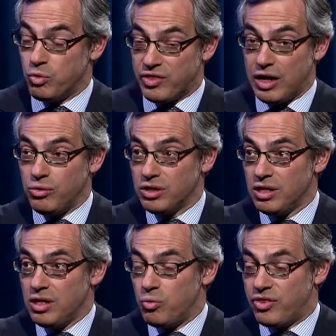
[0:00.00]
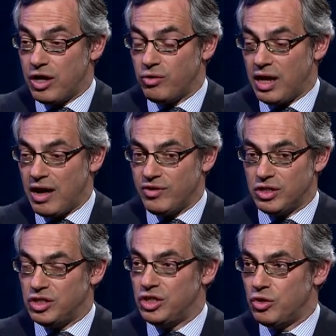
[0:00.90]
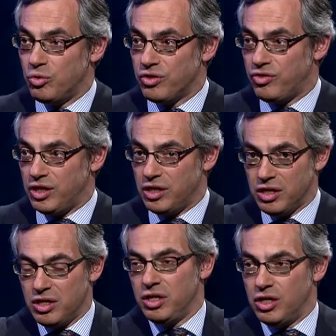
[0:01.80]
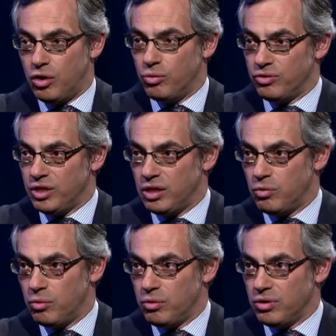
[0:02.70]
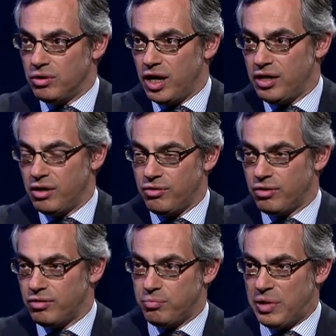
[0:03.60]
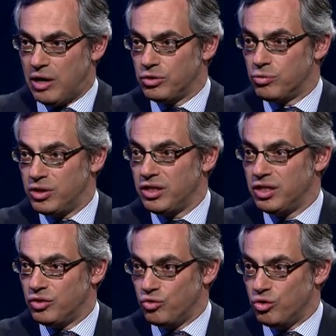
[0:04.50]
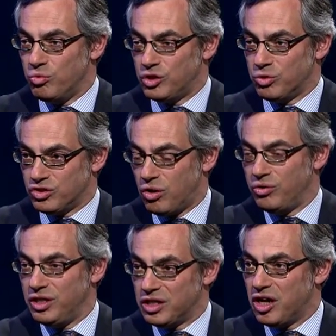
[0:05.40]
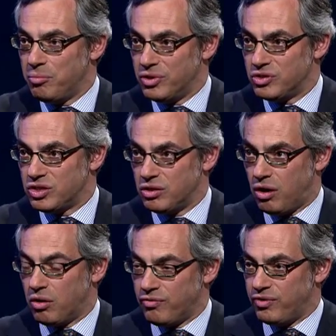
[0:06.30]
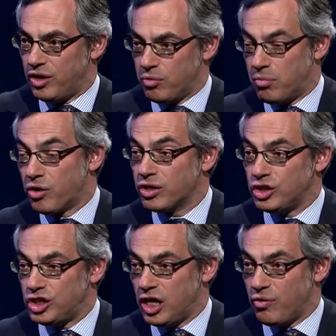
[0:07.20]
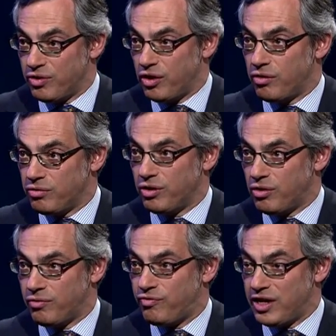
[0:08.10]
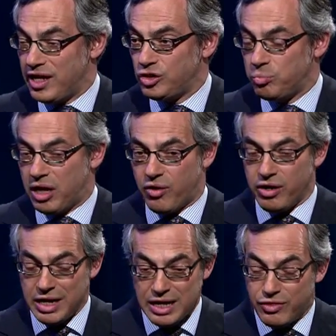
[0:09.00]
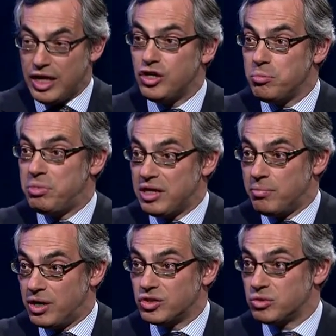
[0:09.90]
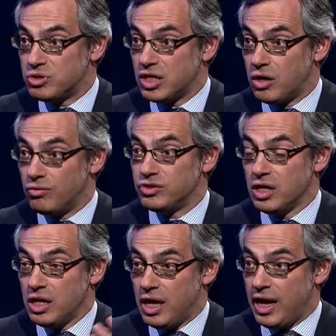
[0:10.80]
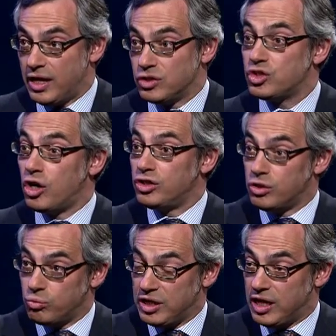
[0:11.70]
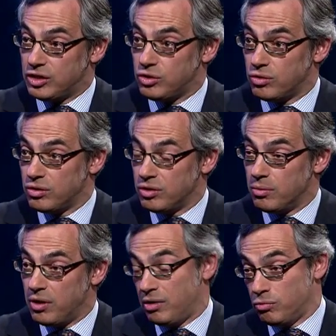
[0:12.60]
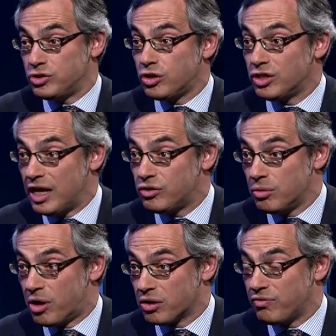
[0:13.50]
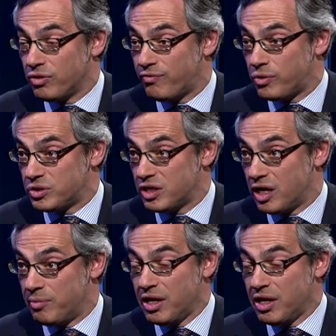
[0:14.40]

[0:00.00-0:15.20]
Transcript: without without having to deal with the you know the nine hundred pound gorilla in the room, which was all the incumbents and all of their market share and their their financial power. They could bid amongst themselves and start to re-enter, the, uh, start to enter the market for the first time.